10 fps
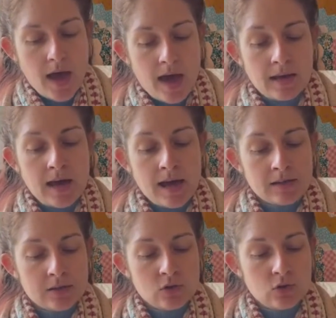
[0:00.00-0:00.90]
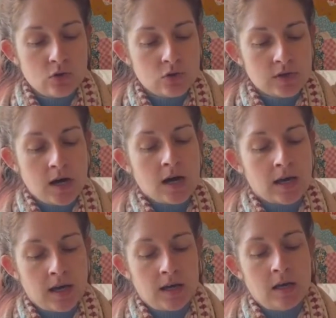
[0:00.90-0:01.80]
And as you start
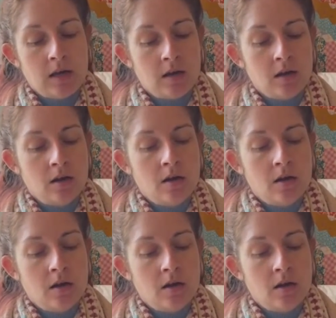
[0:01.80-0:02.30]
getting,